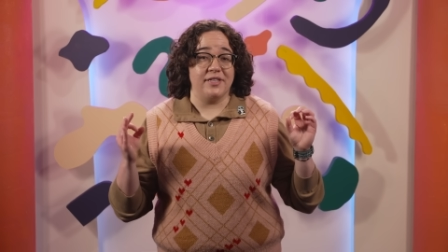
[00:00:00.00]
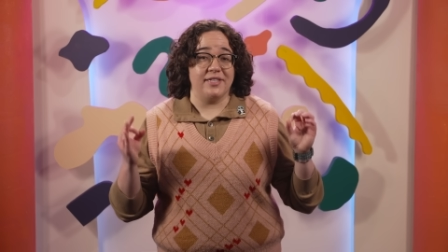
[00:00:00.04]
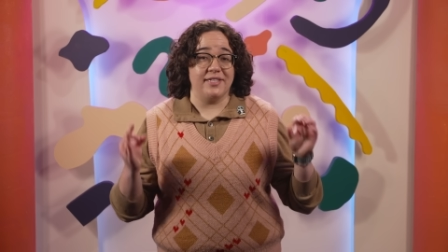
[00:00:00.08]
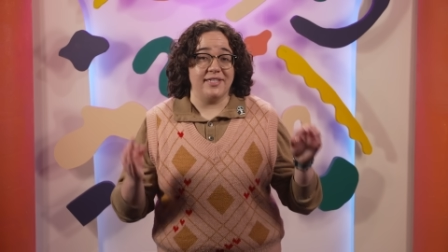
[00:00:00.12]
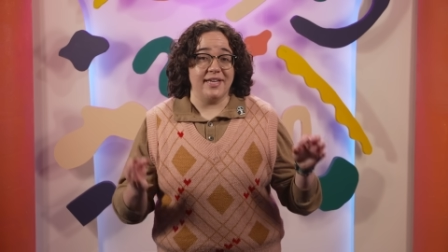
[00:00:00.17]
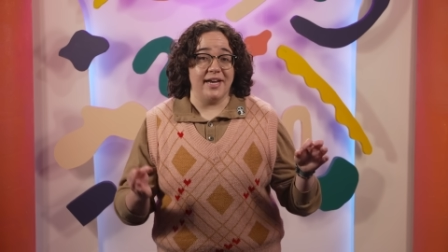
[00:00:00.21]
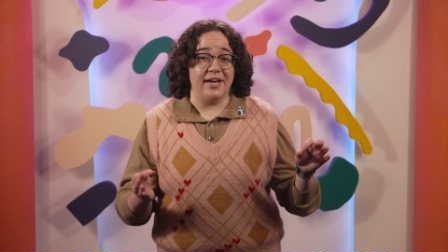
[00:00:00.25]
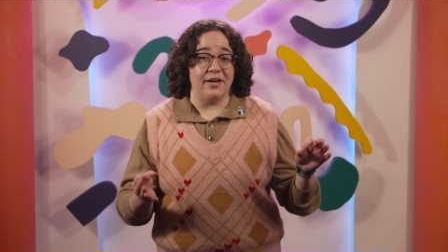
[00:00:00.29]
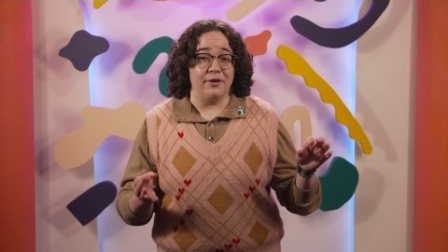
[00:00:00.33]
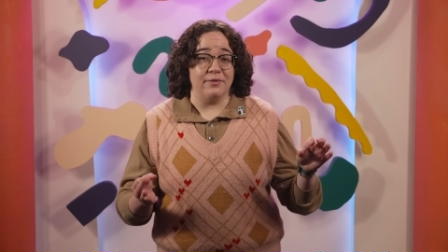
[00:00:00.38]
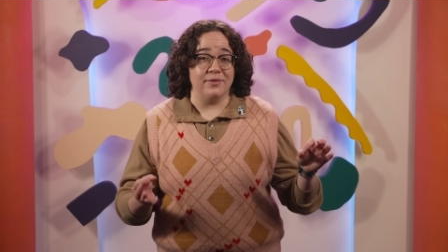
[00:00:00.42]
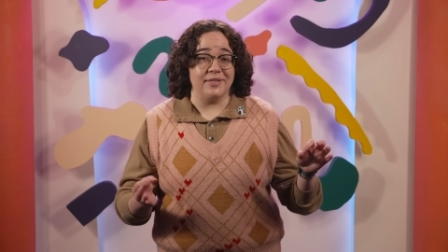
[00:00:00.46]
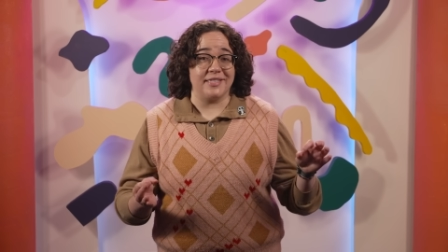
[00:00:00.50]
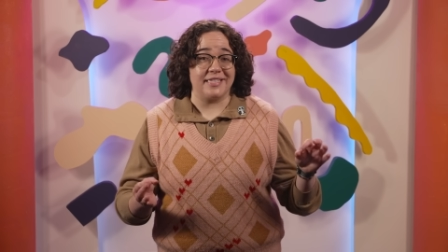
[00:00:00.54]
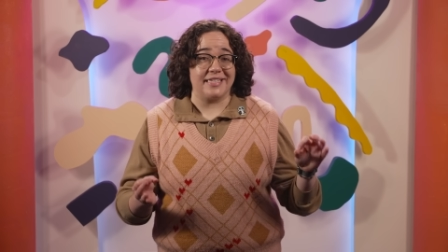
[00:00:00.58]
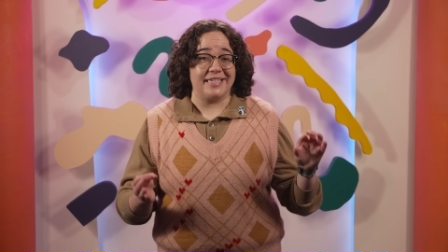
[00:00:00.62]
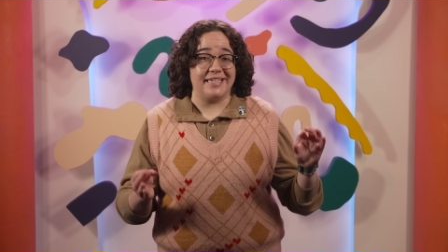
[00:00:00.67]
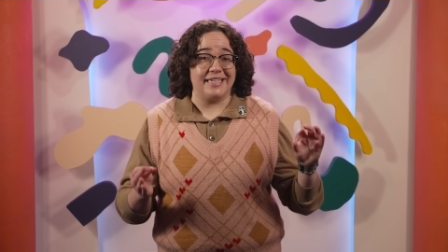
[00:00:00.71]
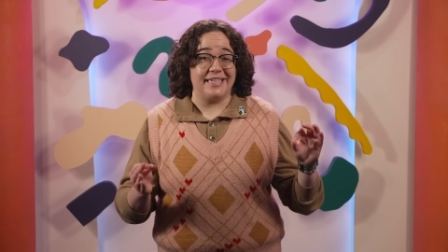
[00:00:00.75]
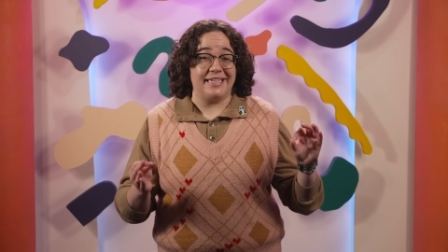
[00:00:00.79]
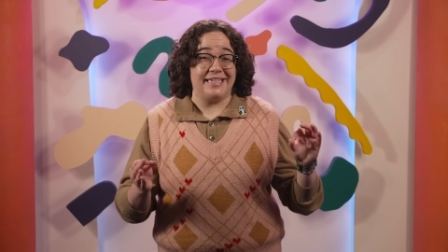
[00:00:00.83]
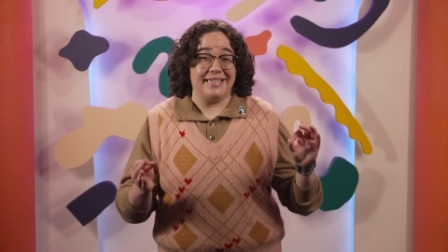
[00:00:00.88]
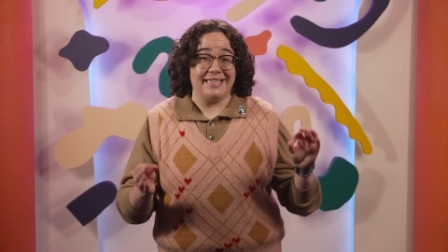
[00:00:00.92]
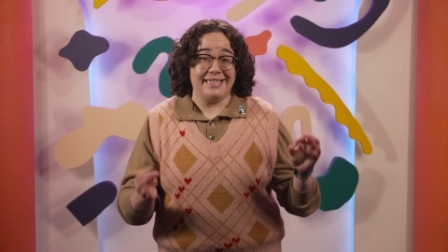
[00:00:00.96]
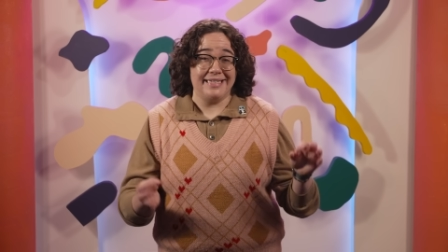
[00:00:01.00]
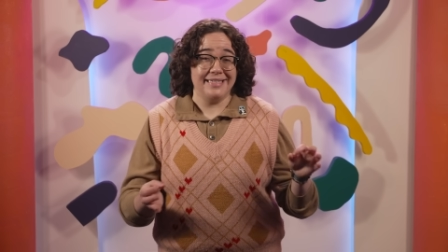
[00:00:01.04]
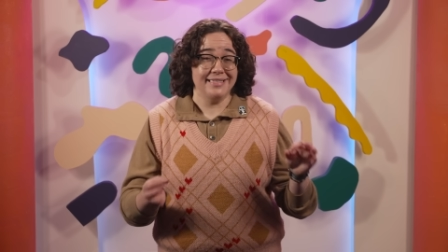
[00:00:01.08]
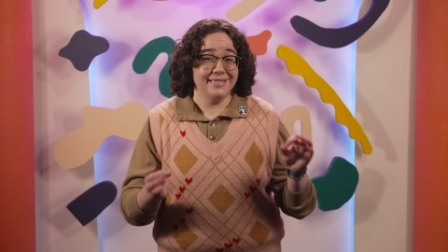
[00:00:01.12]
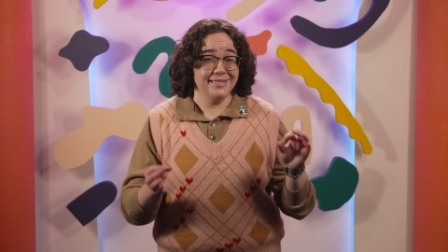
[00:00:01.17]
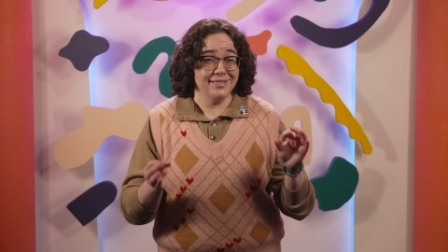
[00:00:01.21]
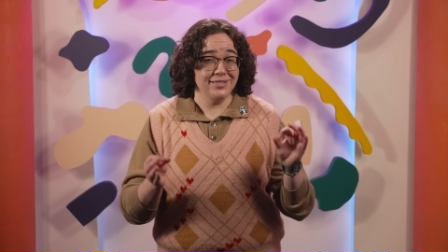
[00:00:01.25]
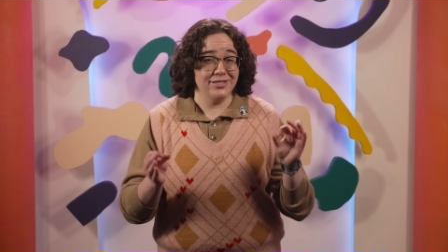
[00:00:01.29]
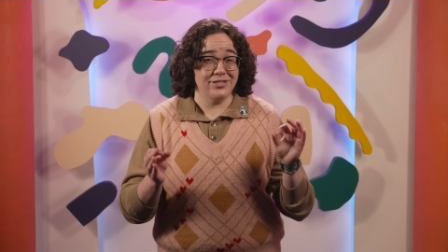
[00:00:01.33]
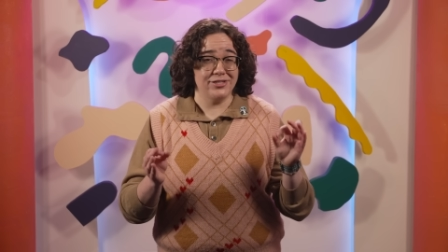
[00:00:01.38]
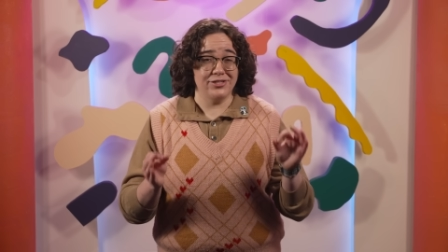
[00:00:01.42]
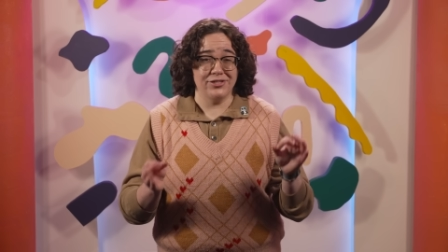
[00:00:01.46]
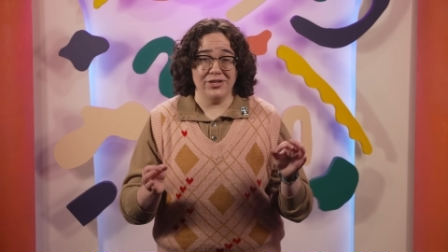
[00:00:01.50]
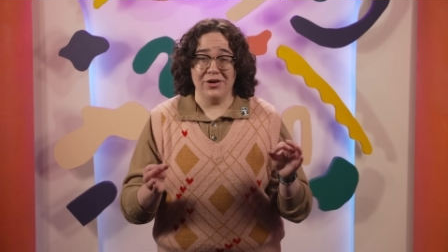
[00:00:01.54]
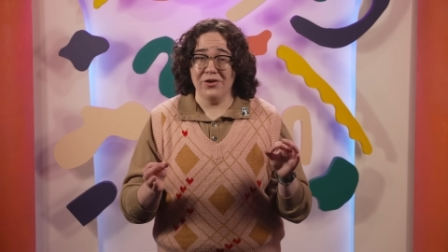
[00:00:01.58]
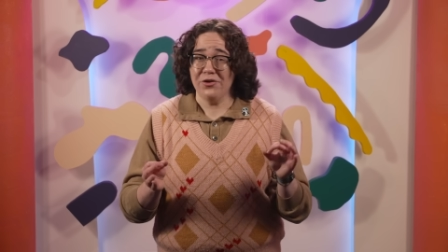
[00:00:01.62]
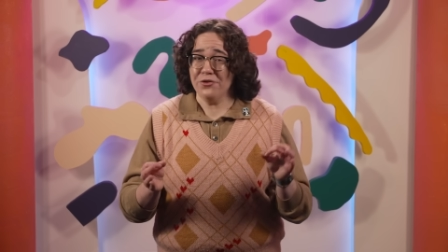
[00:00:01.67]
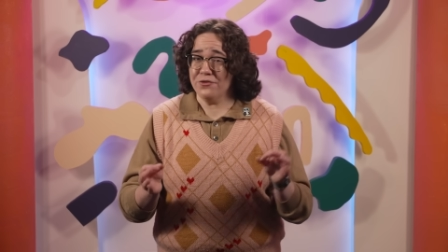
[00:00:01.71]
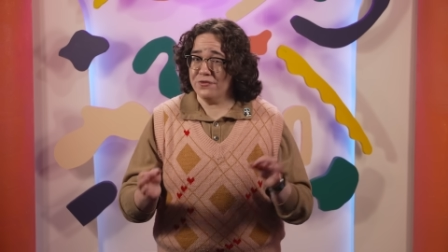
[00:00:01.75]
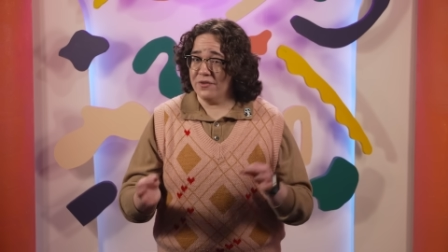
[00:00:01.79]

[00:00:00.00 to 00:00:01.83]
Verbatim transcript: sounds, it isn't so